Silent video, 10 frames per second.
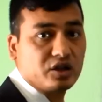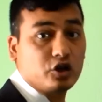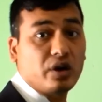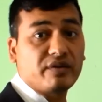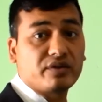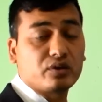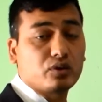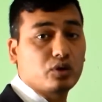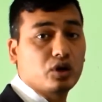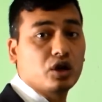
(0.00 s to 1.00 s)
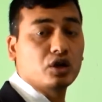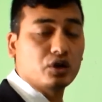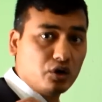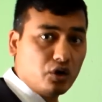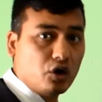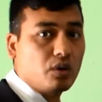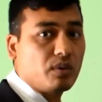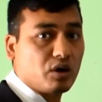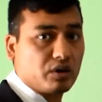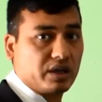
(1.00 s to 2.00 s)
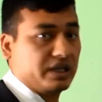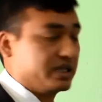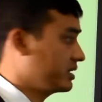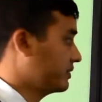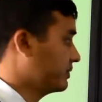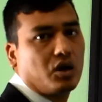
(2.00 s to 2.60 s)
You have to know about it.